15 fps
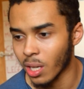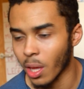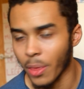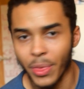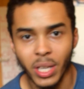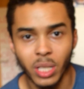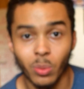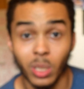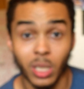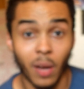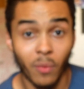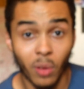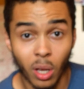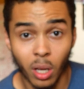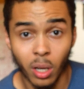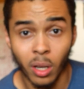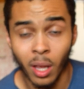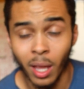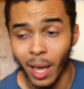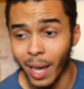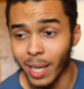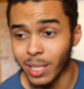things which I've learned
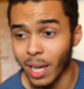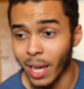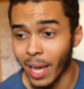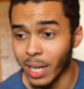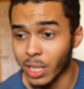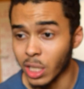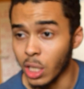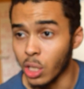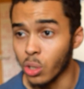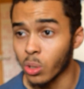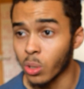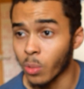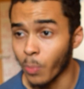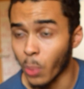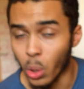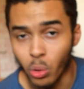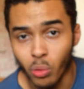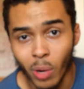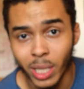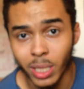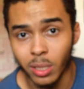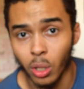as I actually
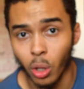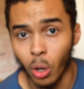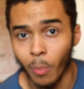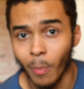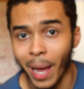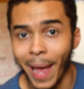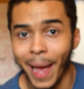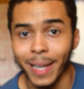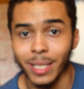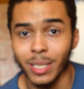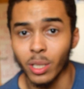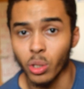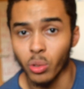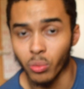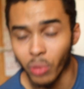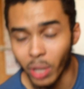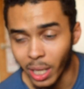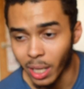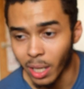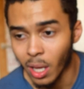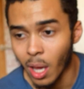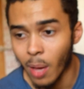progress along my acting
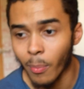career,